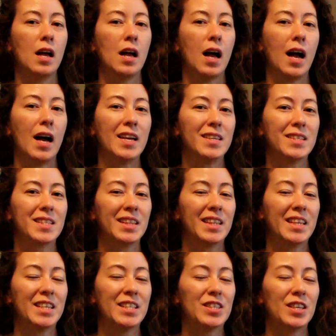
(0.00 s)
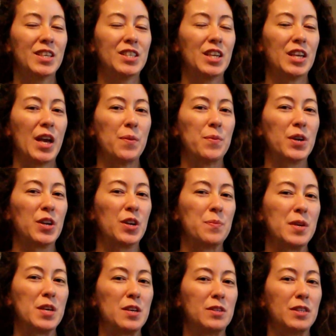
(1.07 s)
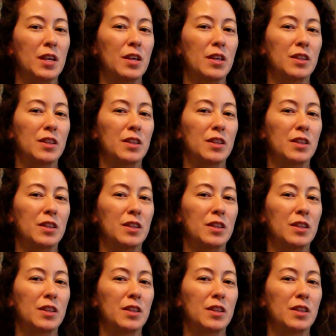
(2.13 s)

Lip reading: Hi, it's Liz. Today we're going to be using